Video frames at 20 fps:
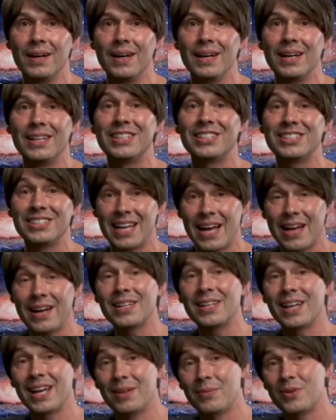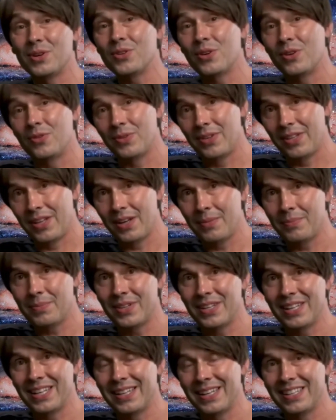a stellar neighborhood with a
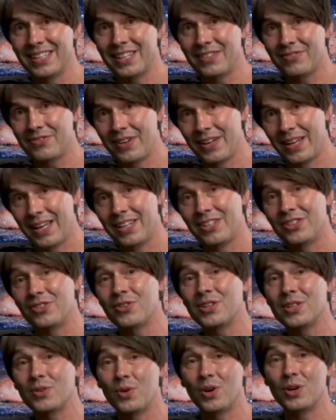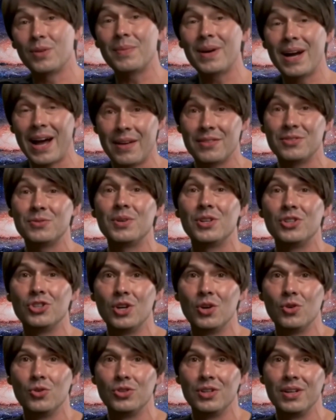completely different history, one perhaps much
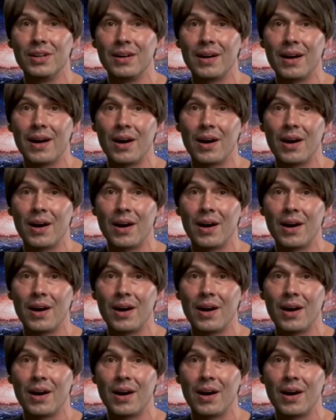older,